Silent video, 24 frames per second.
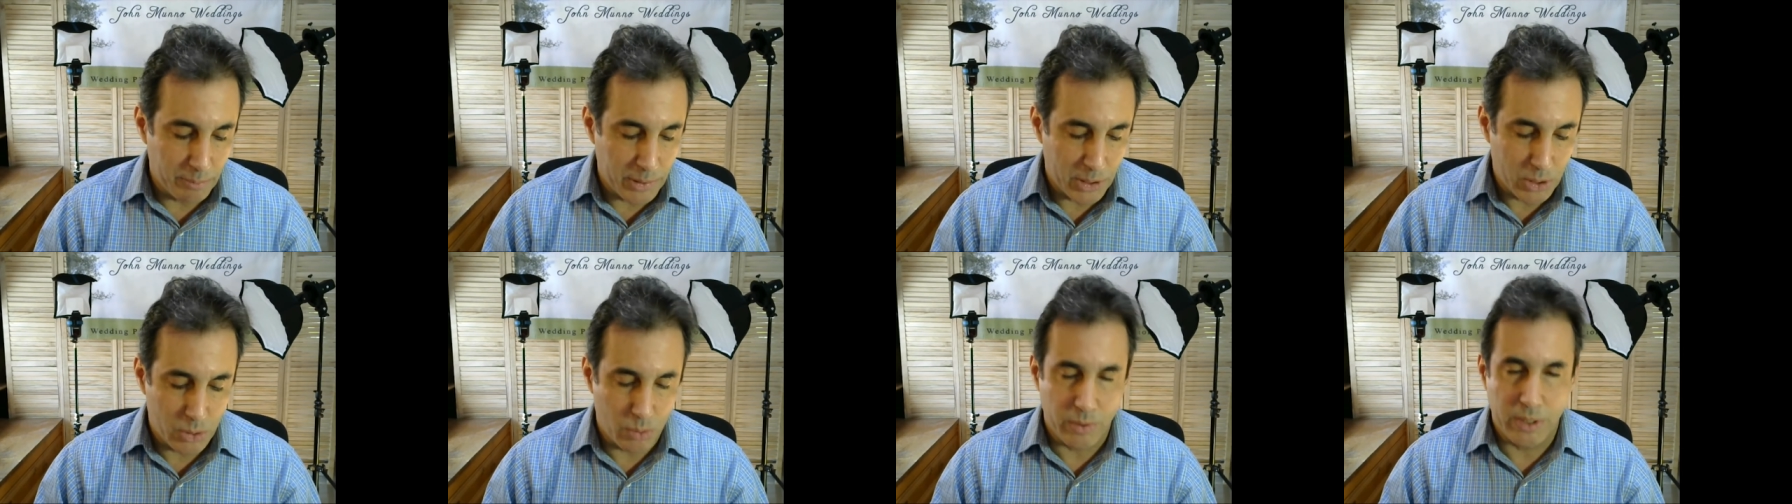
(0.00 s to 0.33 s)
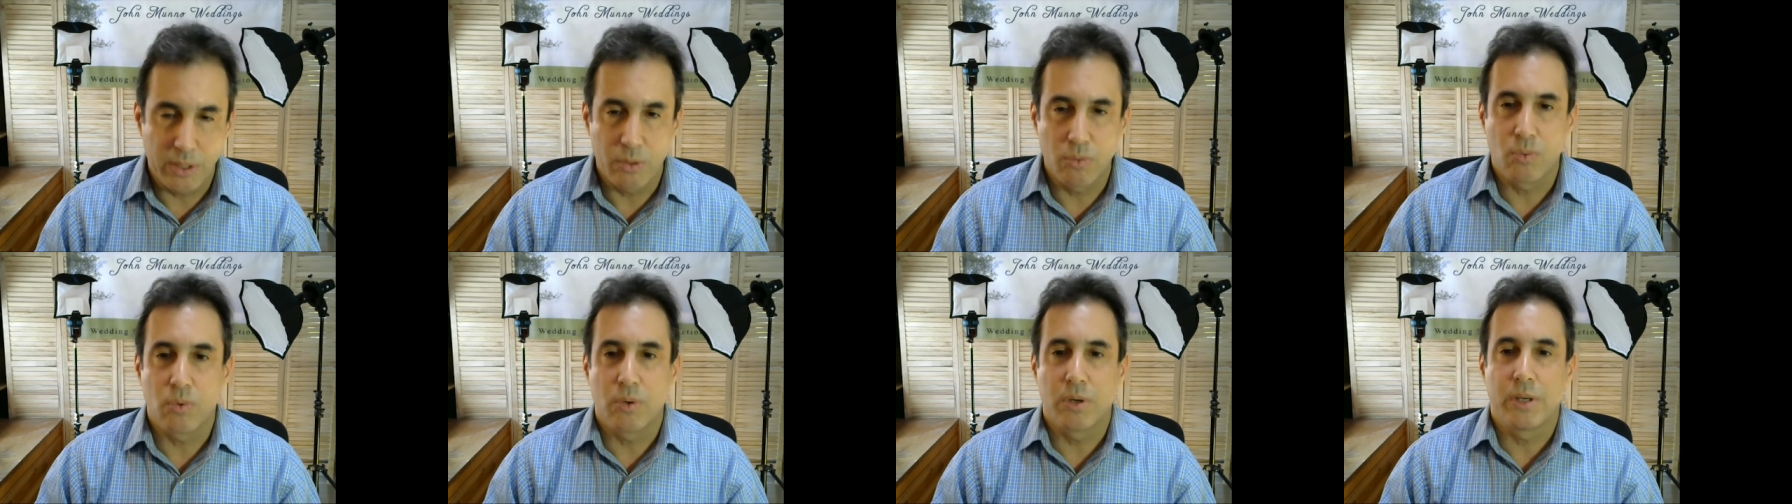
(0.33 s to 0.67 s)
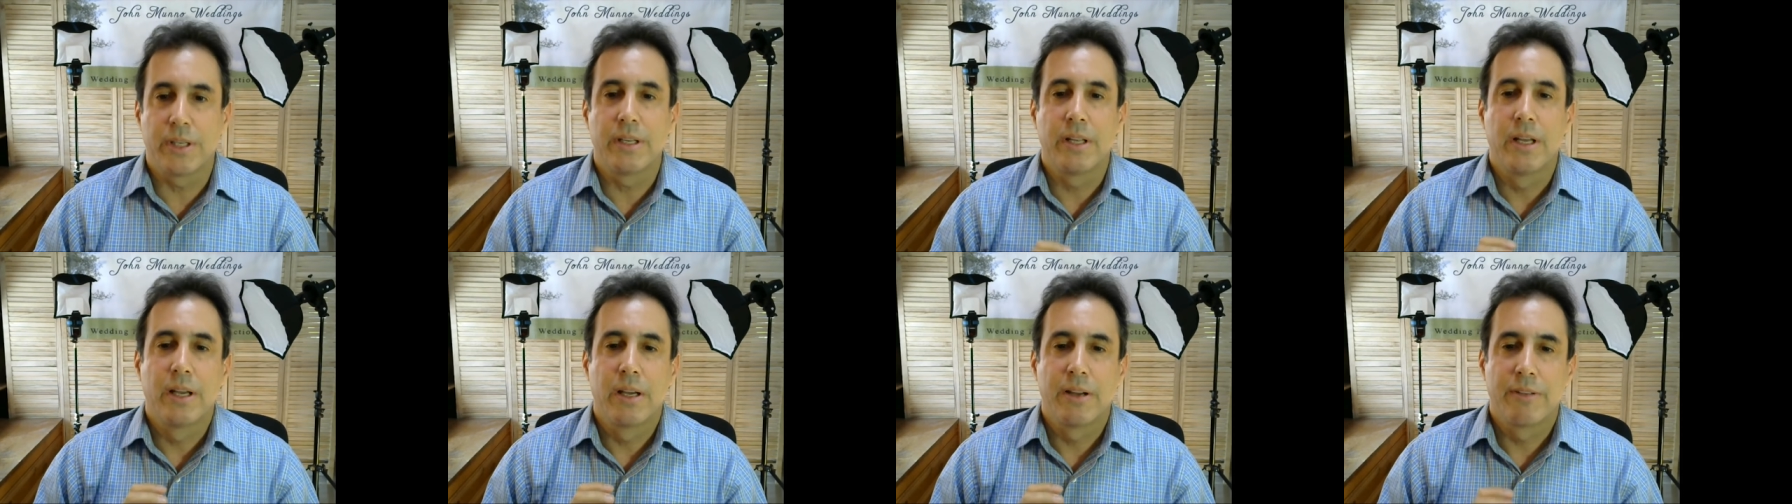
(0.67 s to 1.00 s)
between
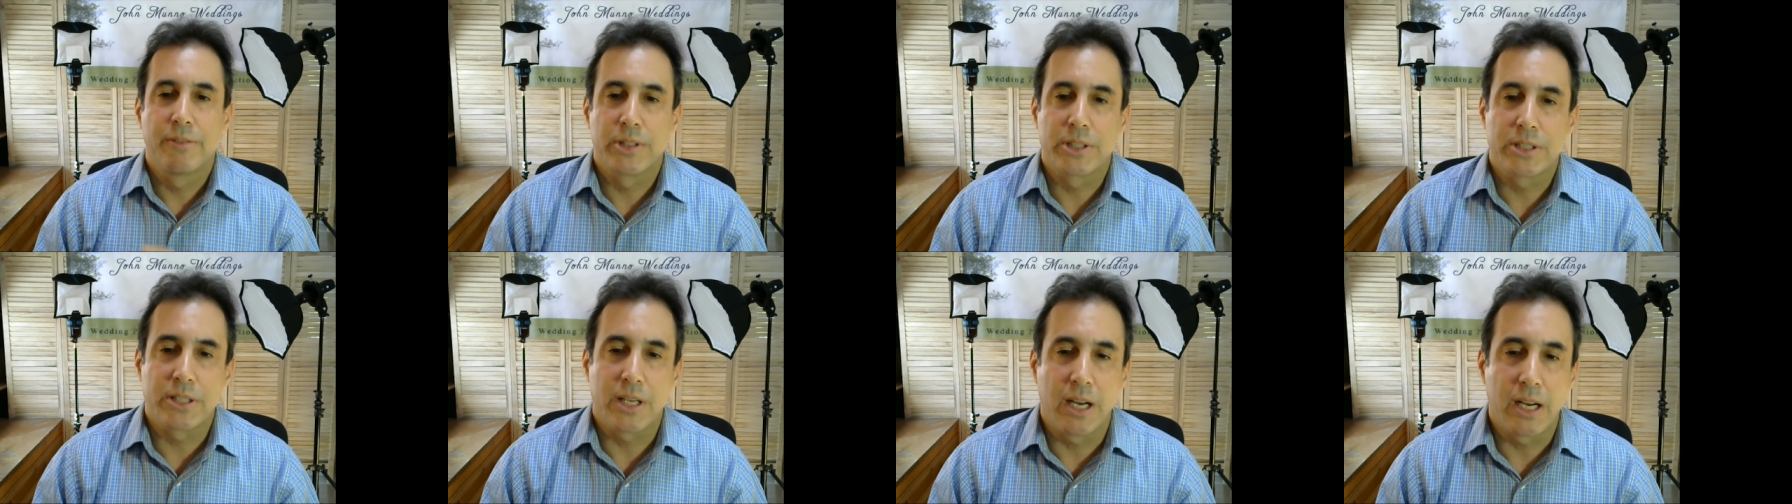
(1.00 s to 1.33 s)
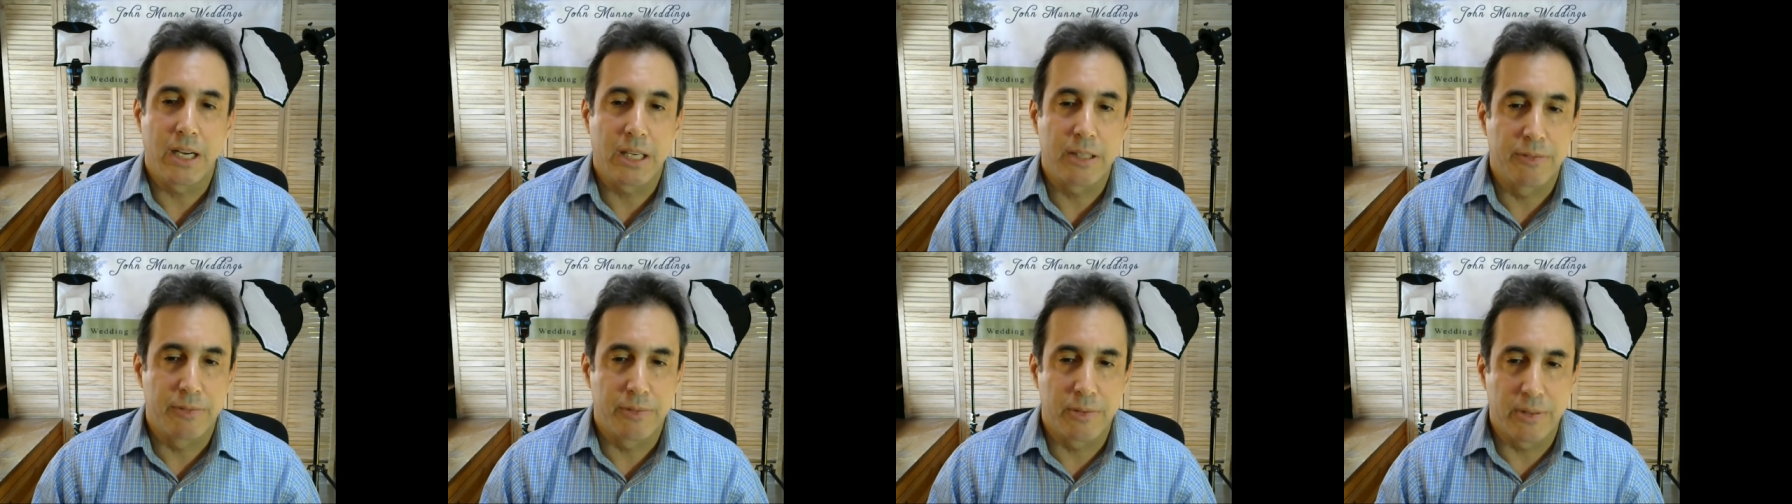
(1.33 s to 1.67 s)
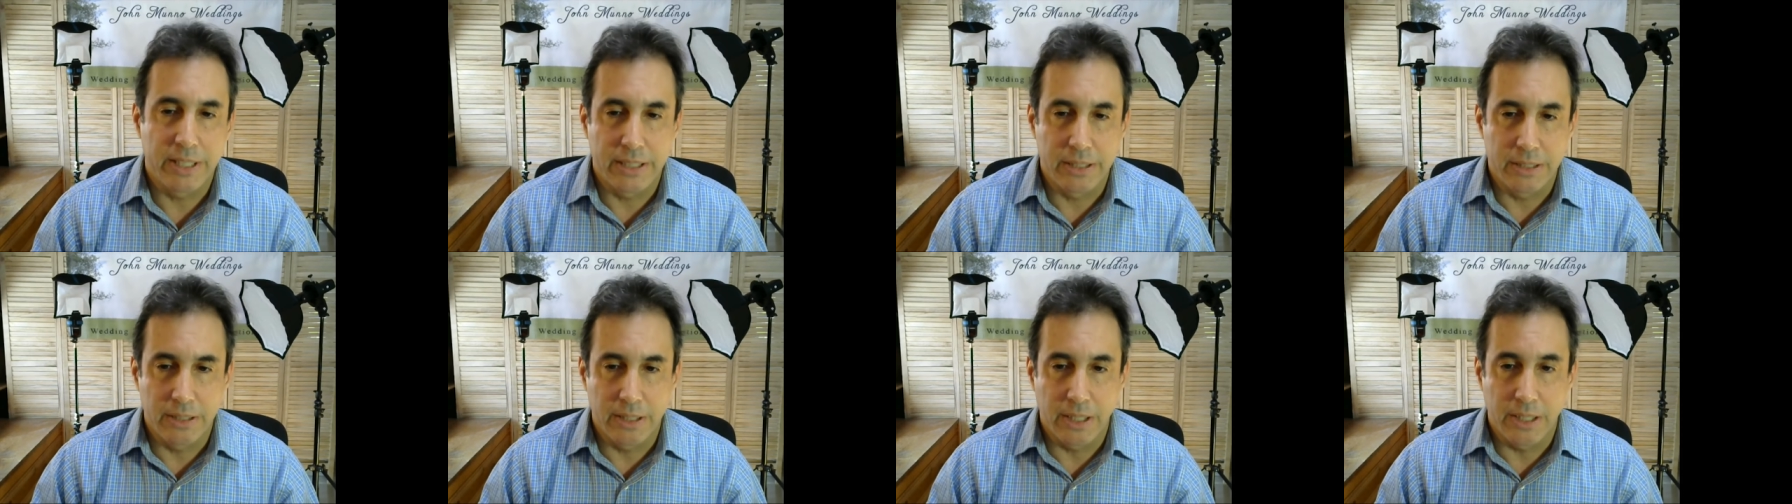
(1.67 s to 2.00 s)
one photographer
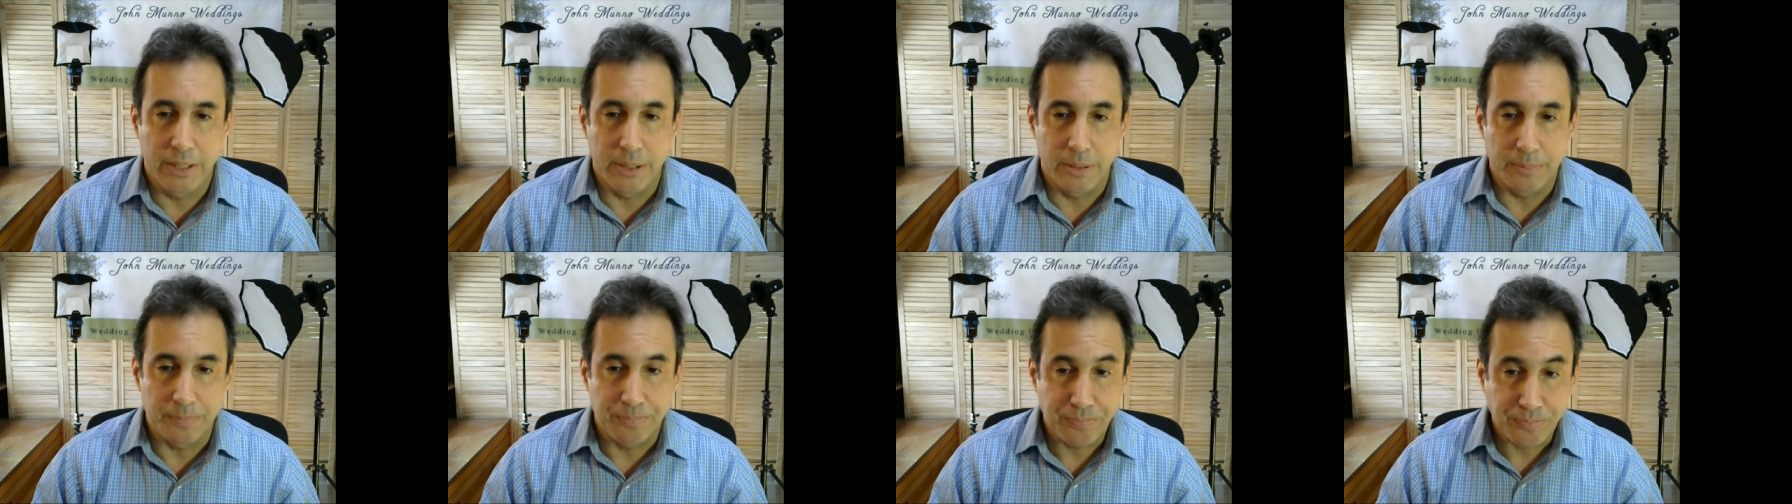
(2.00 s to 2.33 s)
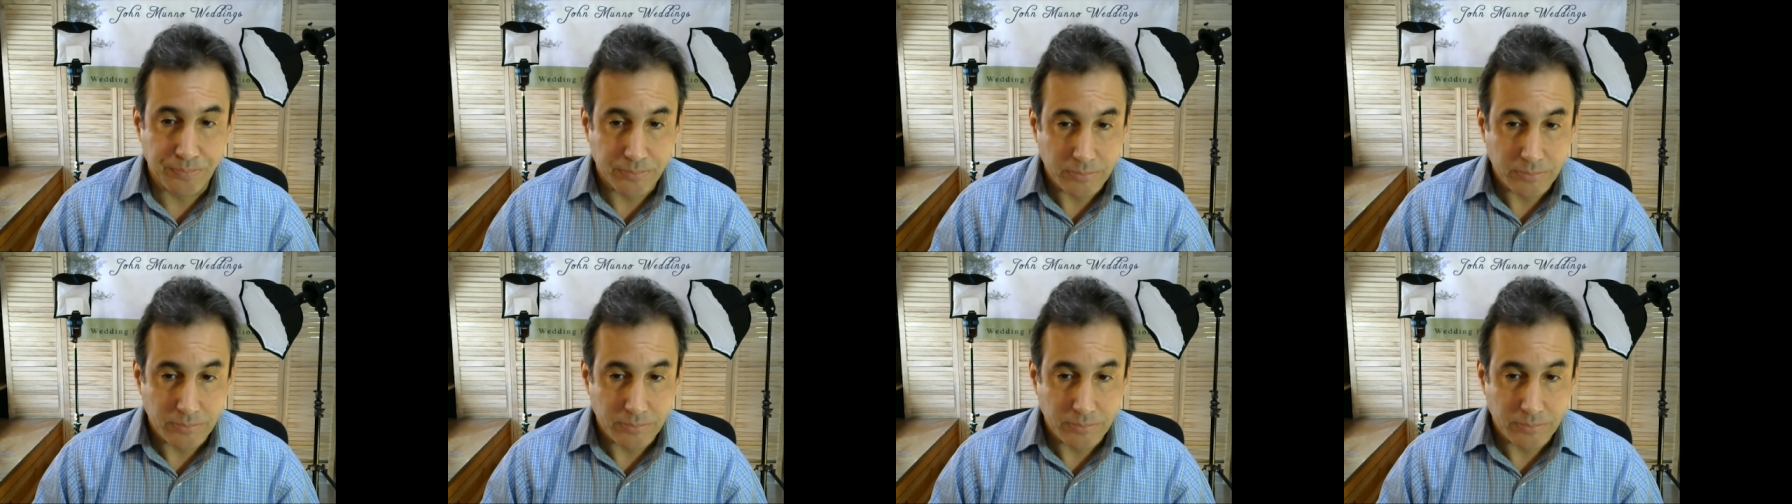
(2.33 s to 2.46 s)
and another.